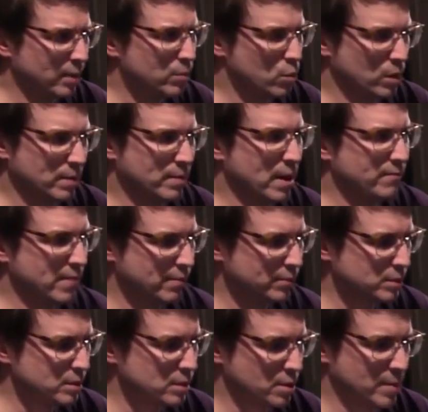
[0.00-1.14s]
but one of my
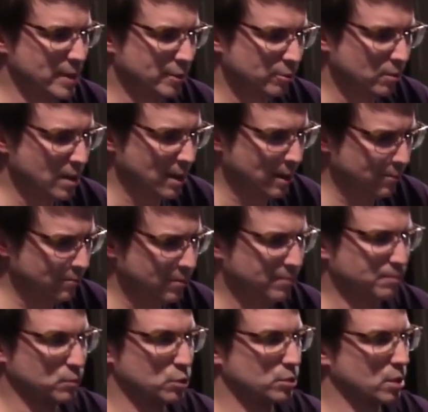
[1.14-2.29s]
favorites is Commander Live.
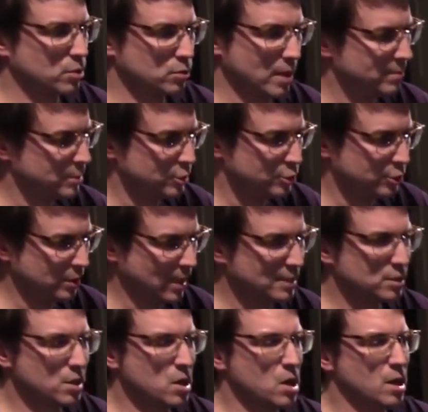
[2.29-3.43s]
There's also MTG
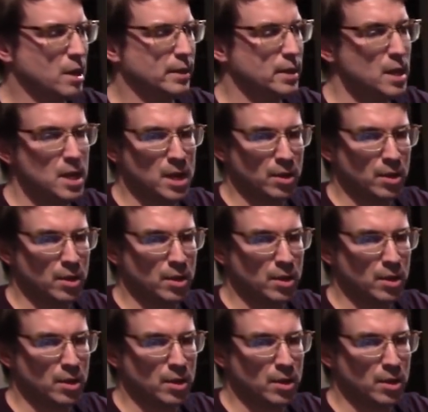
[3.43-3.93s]
Lexicon.